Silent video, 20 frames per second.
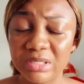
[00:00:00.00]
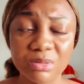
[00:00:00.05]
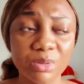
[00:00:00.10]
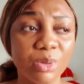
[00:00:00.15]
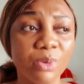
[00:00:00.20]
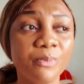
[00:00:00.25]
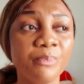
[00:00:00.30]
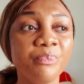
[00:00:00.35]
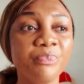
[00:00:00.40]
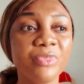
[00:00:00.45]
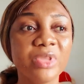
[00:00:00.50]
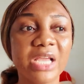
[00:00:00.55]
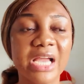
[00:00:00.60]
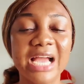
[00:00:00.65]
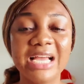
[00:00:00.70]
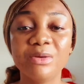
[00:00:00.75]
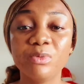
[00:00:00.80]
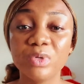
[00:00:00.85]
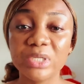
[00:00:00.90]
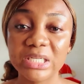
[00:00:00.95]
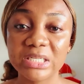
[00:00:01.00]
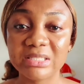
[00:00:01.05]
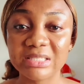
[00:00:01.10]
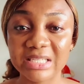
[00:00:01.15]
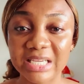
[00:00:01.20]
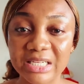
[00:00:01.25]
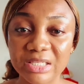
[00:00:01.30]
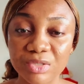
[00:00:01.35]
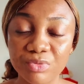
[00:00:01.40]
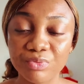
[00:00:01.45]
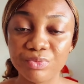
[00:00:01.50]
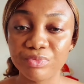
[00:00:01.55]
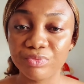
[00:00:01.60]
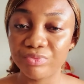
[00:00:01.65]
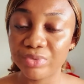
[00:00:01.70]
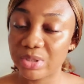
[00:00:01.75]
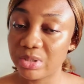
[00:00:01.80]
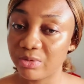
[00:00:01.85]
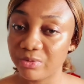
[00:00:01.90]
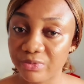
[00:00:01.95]
So I wanted to get
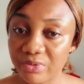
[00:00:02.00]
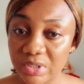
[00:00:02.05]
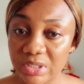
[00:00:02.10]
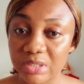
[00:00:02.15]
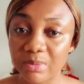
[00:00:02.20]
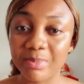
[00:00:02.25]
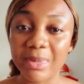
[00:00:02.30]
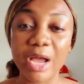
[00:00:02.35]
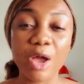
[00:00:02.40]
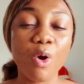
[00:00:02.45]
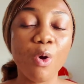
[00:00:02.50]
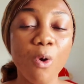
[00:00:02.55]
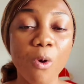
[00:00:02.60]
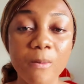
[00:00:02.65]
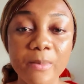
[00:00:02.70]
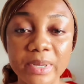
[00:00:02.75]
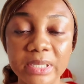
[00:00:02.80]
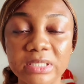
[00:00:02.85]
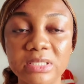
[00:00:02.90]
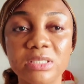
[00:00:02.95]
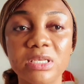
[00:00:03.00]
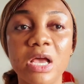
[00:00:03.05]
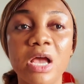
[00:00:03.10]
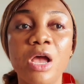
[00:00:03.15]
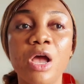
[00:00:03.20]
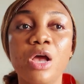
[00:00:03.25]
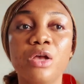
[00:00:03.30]
rid of it by all means.